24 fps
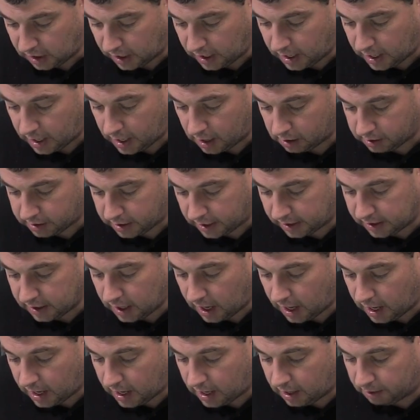Okay,
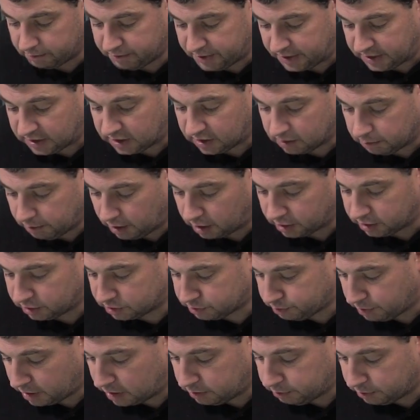uh, I'm thinking of buying a
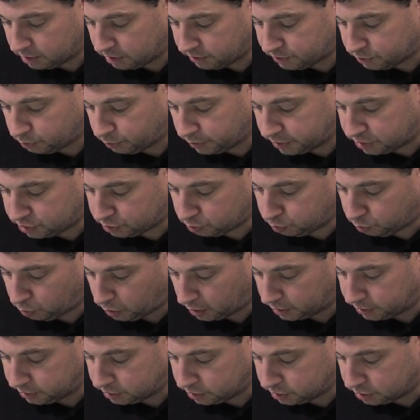spray booth. Which
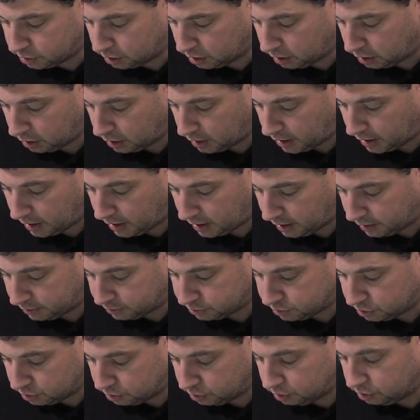one do, uh,
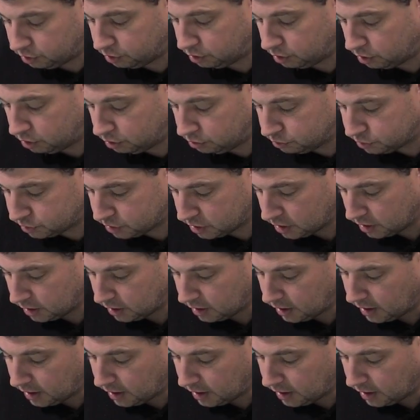do you use?